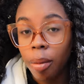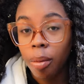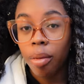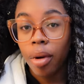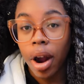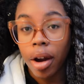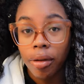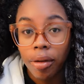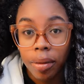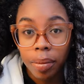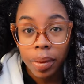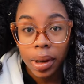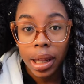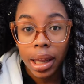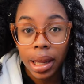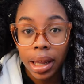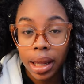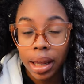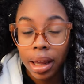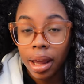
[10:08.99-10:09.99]

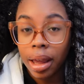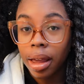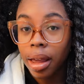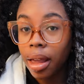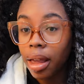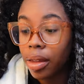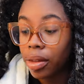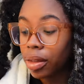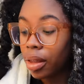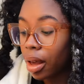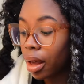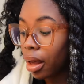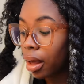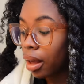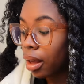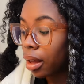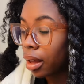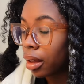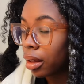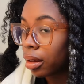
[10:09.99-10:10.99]
preferably
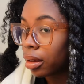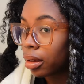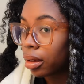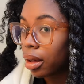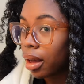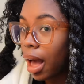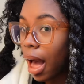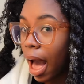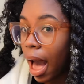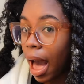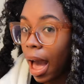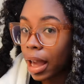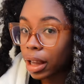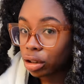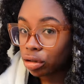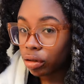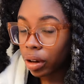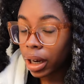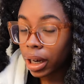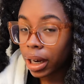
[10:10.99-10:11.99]
the
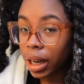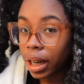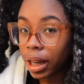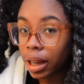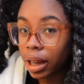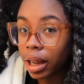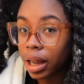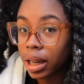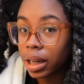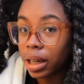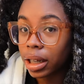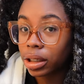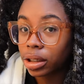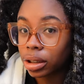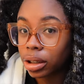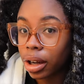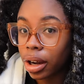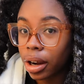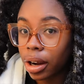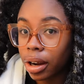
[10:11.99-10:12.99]
hydrating
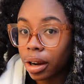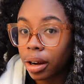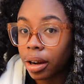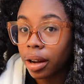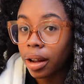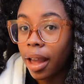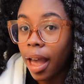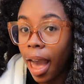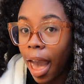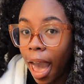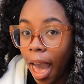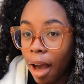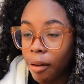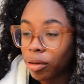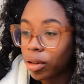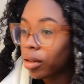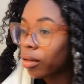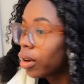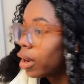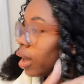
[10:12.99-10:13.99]
conditioner
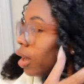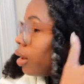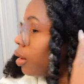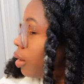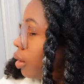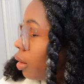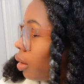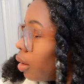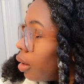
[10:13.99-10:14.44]
after it.